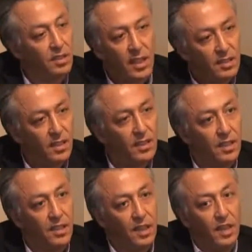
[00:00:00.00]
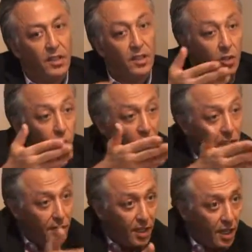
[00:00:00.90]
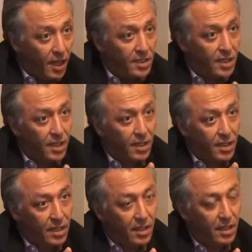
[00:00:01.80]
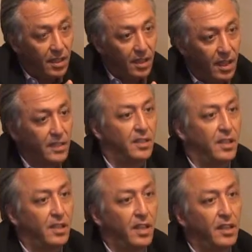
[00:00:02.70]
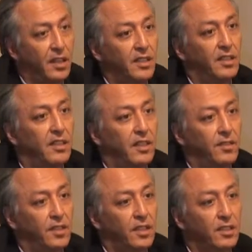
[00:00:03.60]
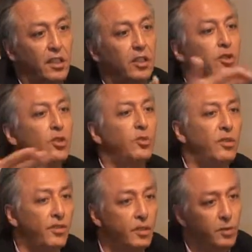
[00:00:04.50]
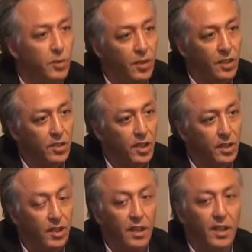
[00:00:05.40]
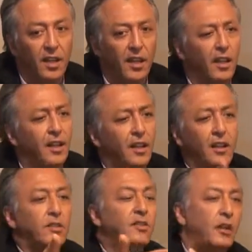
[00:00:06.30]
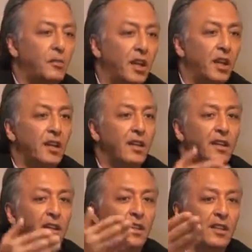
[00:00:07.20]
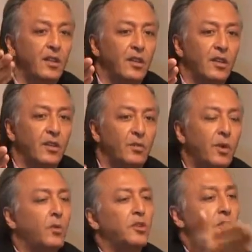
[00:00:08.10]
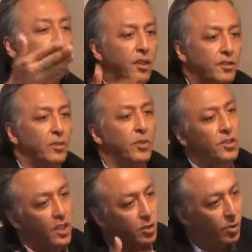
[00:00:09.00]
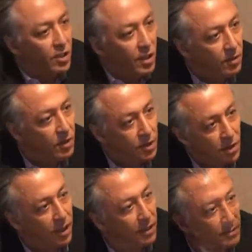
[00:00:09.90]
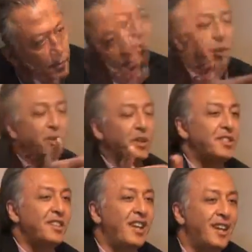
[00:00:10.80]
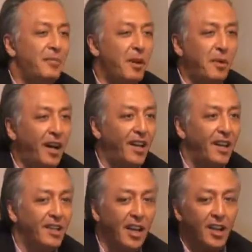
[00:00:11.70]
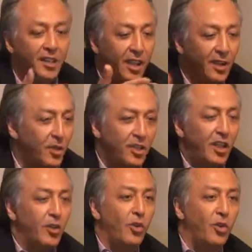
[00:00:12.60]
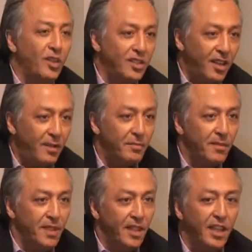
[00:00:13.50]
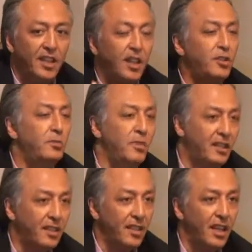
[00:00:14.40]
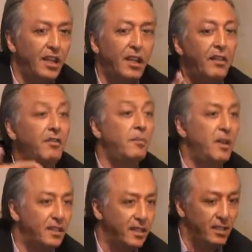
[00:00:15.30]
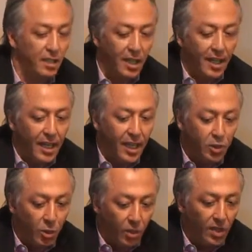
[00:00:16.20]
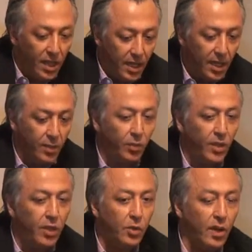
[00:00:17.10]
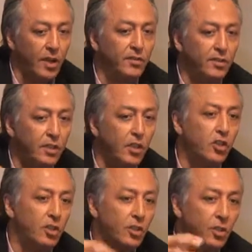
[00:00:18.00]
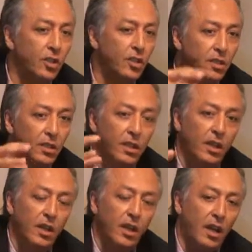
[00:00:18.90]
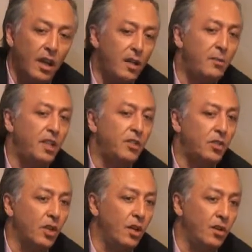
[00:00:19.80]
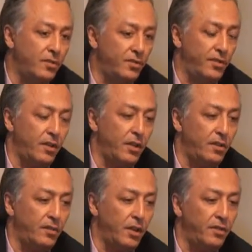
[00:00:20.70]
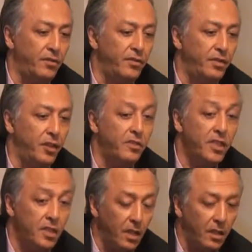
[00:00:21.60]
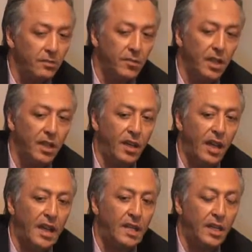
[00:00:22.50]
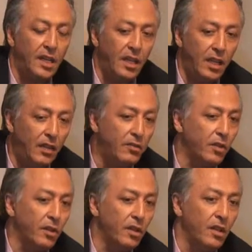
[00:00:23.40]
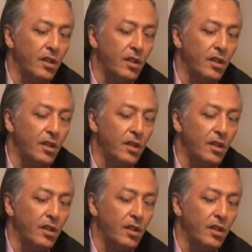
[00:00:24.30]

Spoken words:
that's it. This is what even Al-Azhar has said in the 1970s, that there is no difference between a Shia. Tell me, what was the Prophet? Was he a Sunni or a Shia? What was Imam Ali? They're all the same. It doesn't matter. It never mattered. It's only now when you have such certain enemies of Islam and evil